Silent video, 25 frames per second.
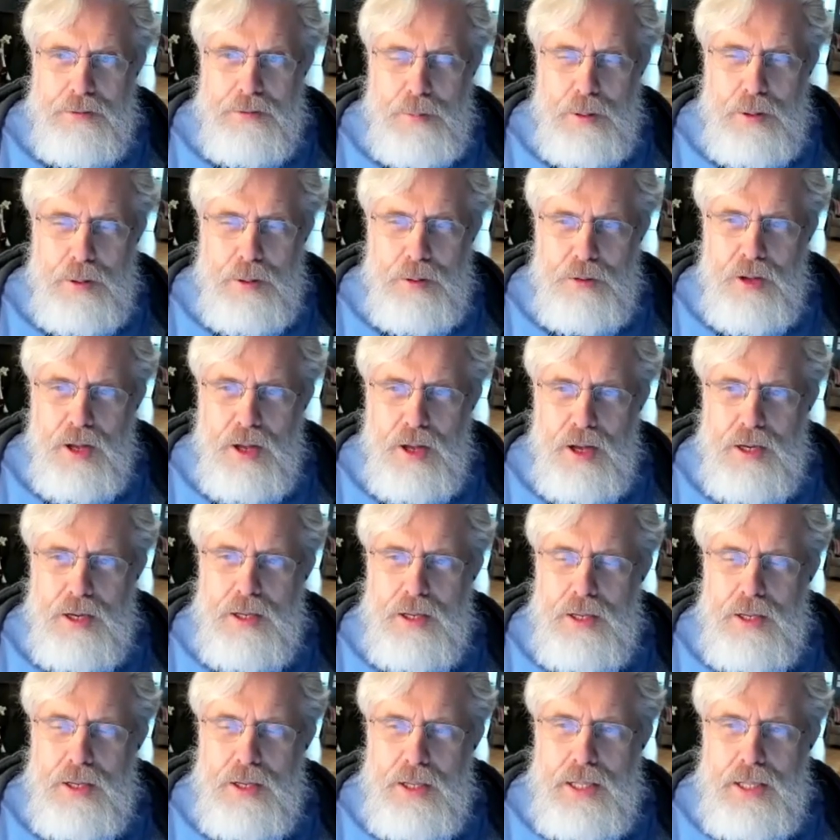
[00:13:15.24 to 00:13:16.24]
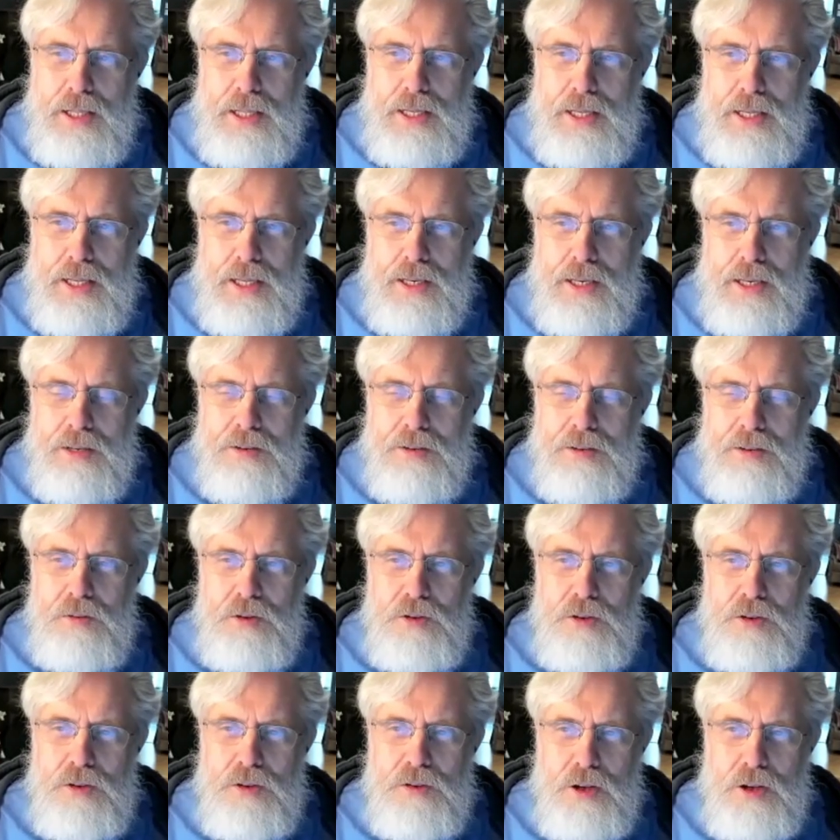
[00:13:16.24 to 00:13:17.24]
postdoc in San
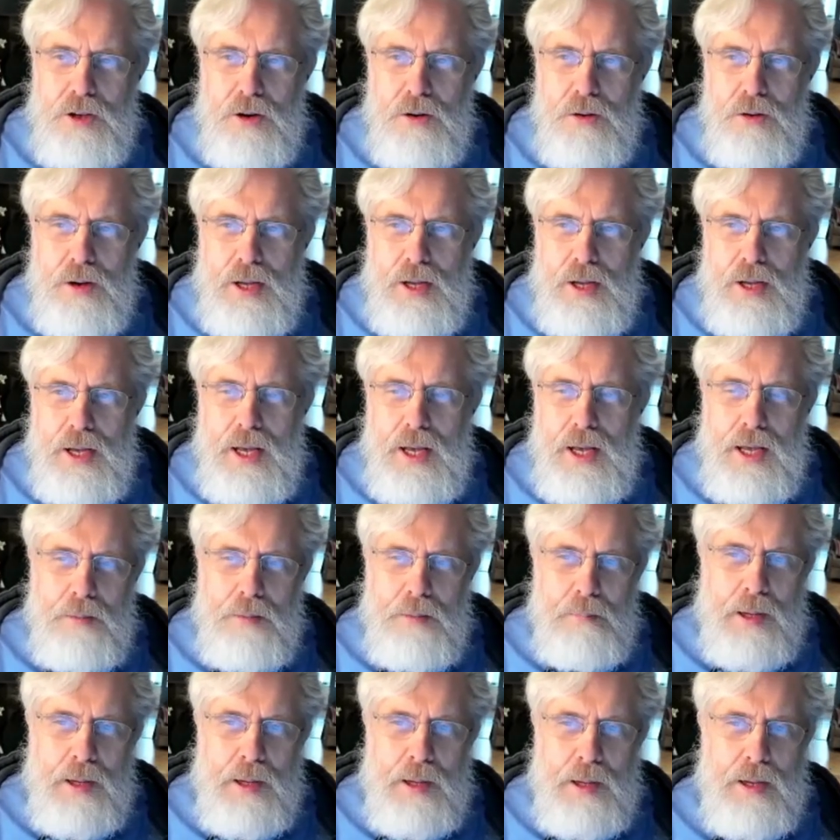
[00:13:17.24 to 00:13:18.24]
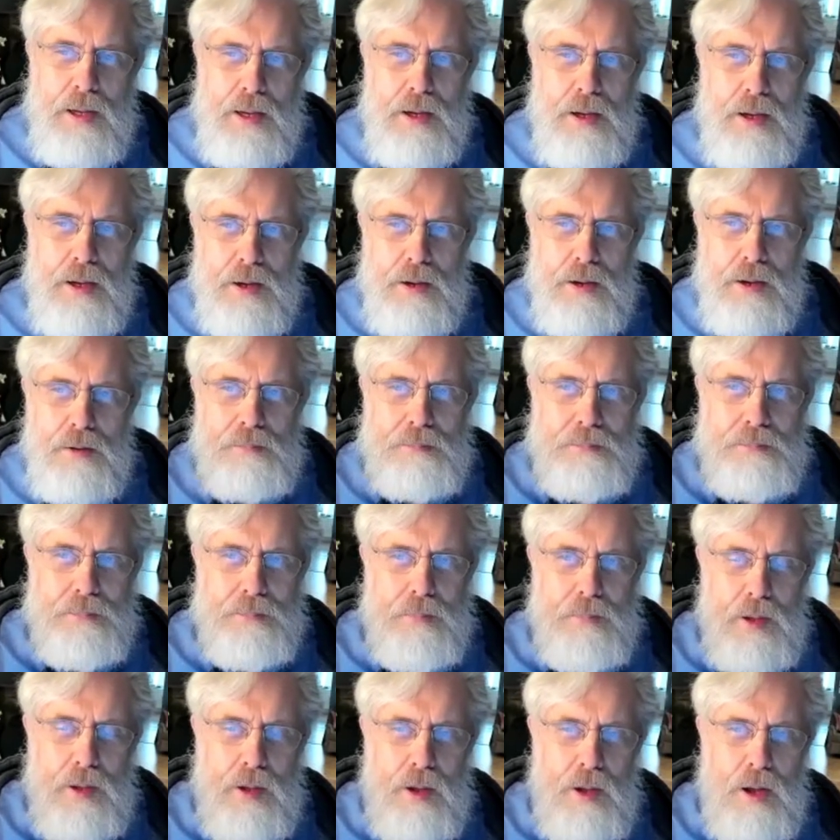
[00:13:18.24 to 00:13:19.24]
Francisco. And my uh,
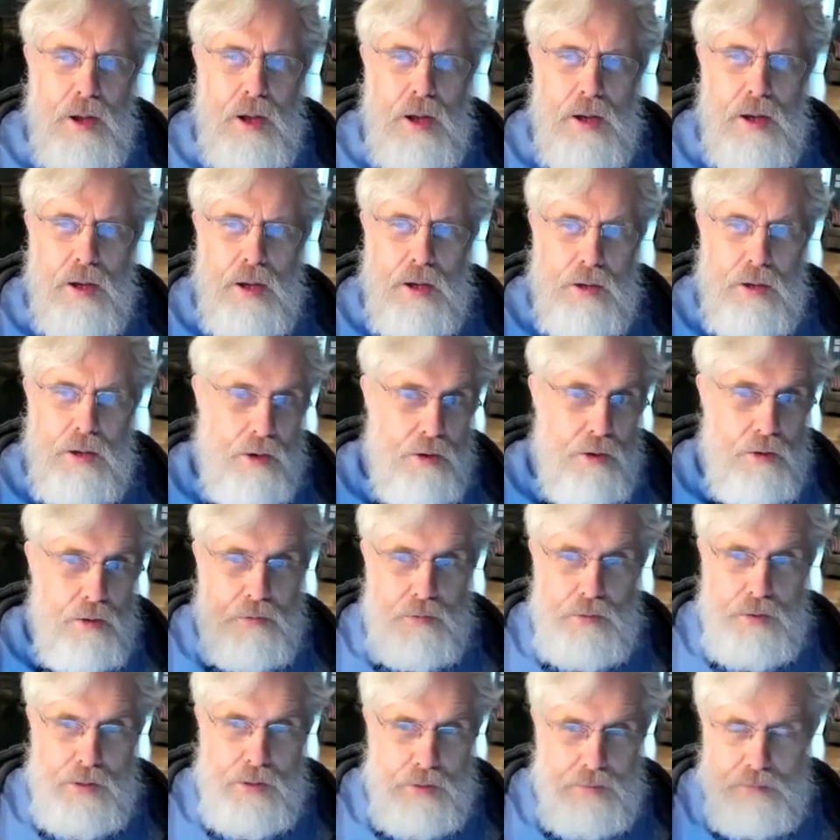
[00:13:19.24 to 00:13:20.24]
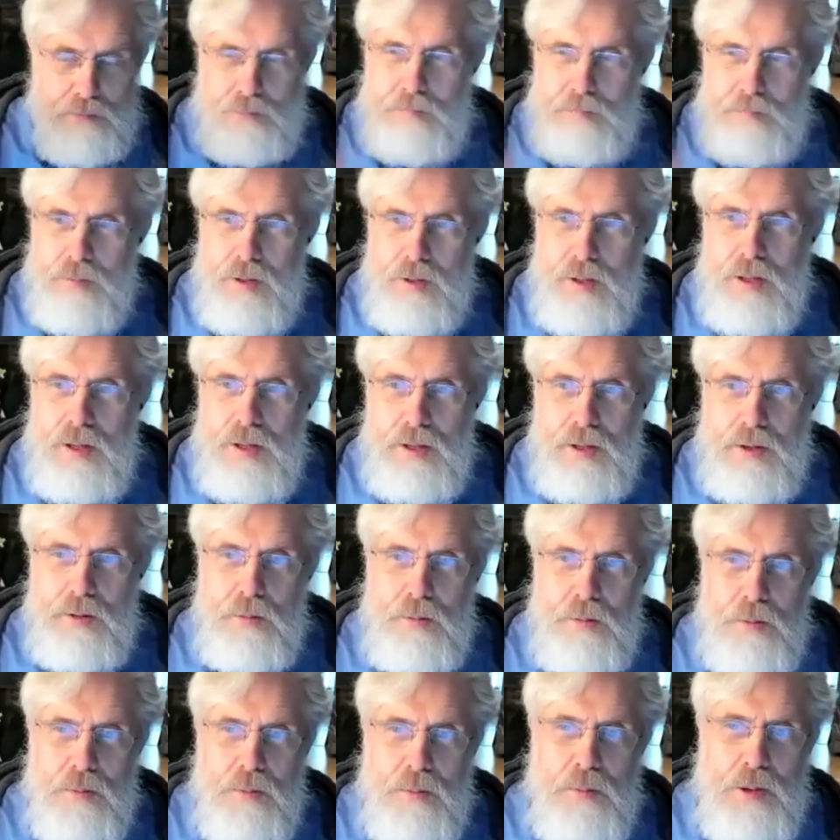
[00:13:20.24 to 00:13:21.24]
uh, girlfriend uh,
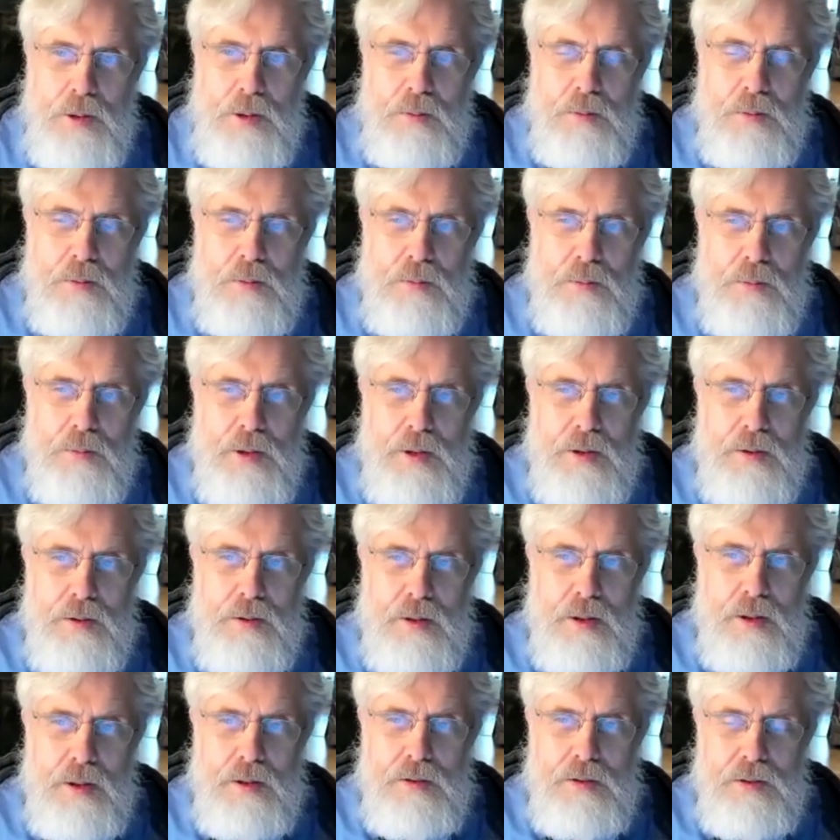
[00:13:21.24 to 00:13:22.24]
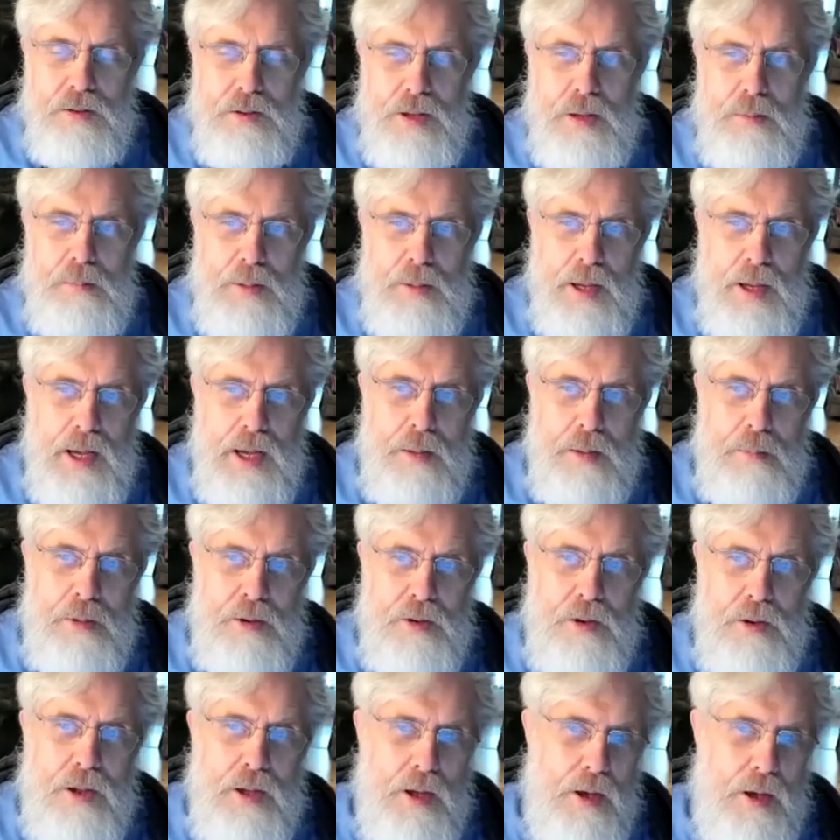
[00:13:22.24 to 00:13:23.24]
went went at the same time, and
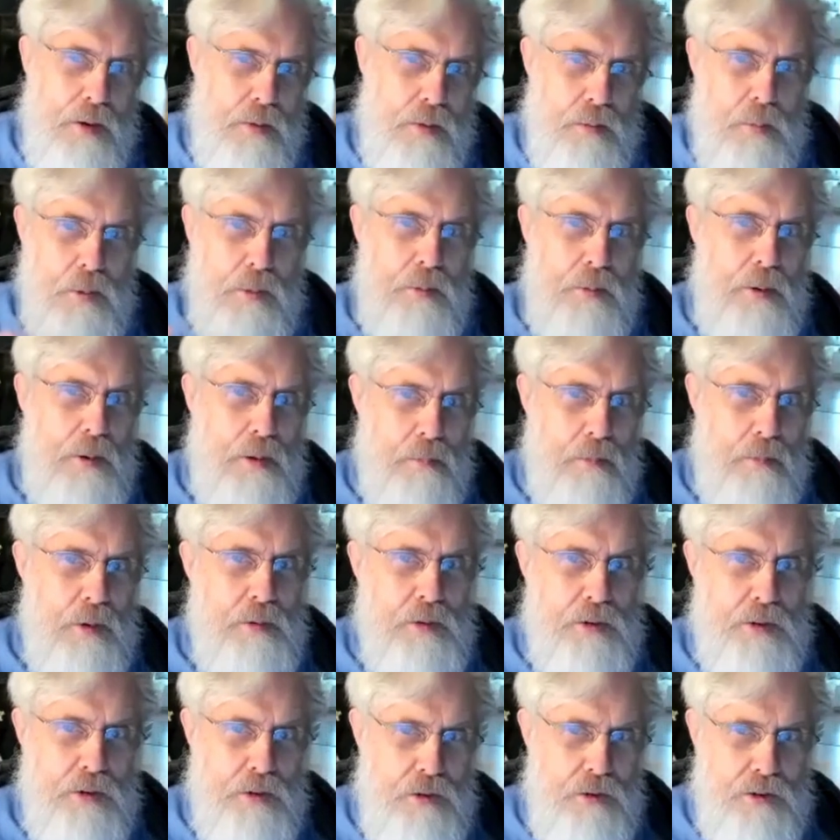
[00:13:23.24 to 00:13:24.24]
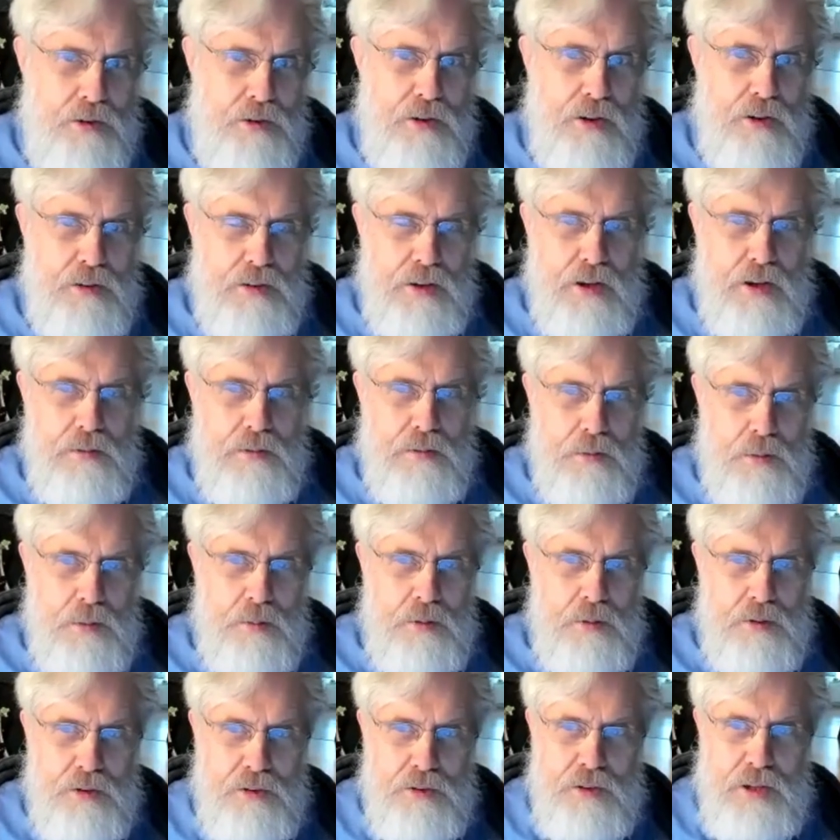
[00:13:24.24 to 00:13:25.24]
we were one was at UCSF and one
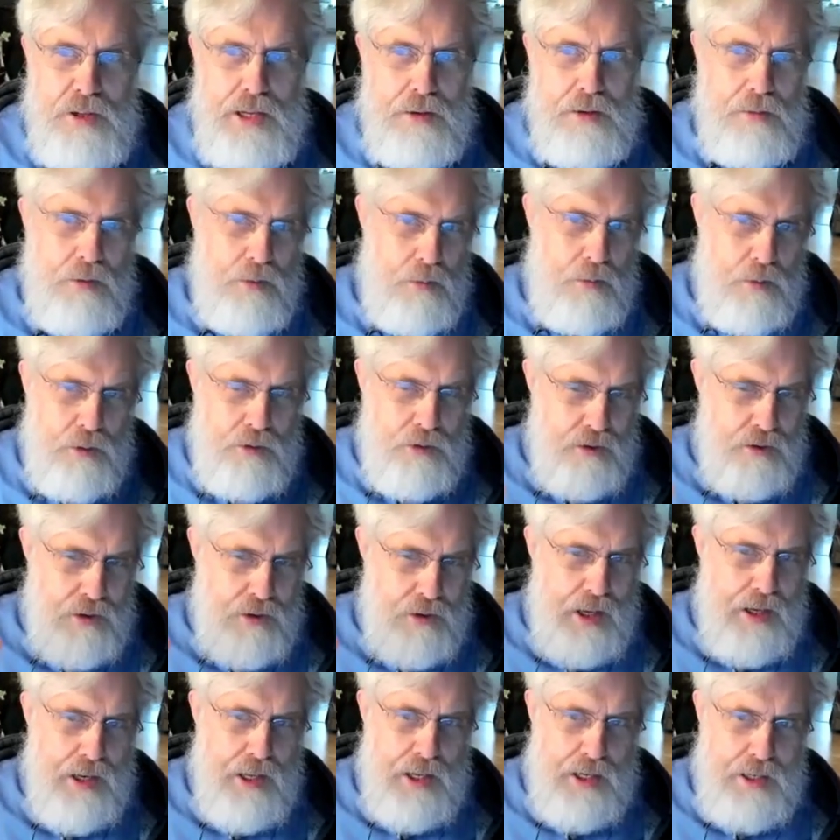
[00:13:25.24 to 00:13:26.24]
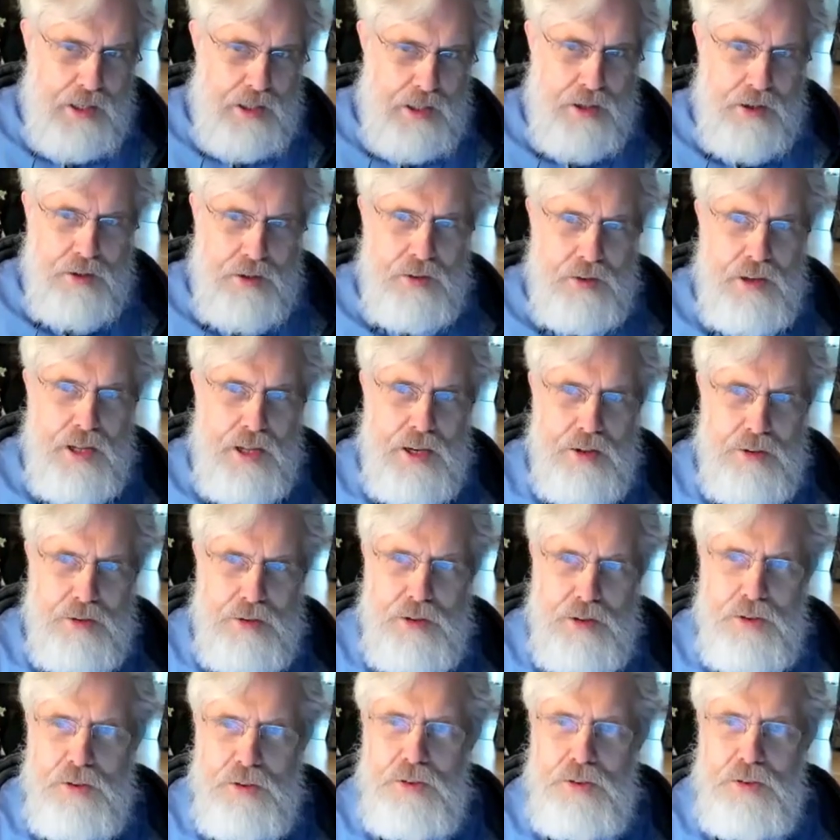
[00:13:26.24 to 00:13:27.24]
was at Stanford, which is not ideal. They're not as
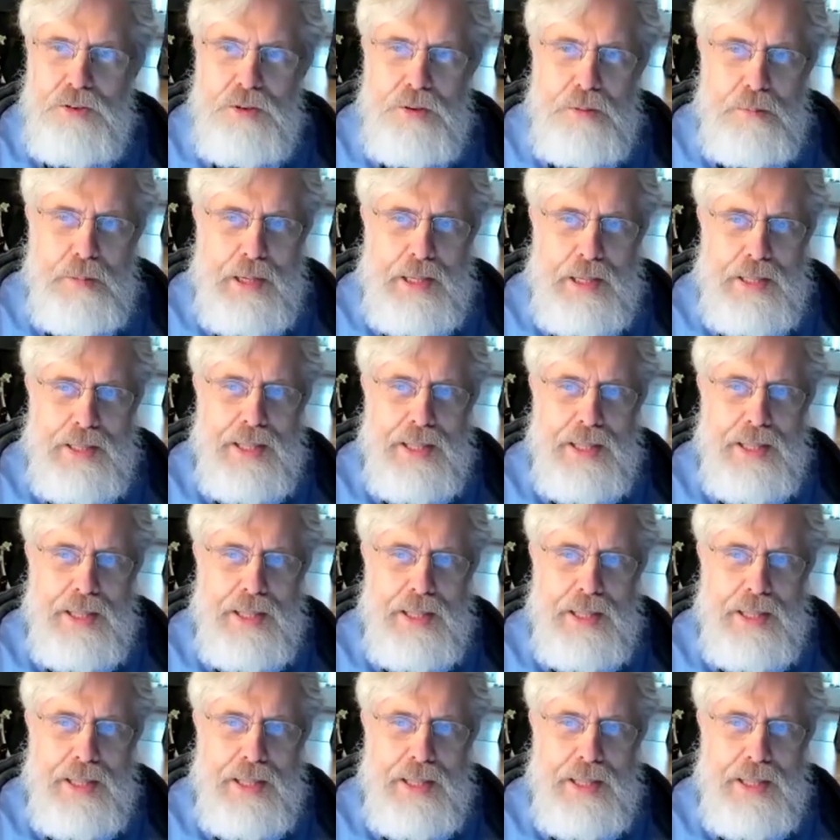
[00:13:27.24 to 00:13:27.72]
close as you might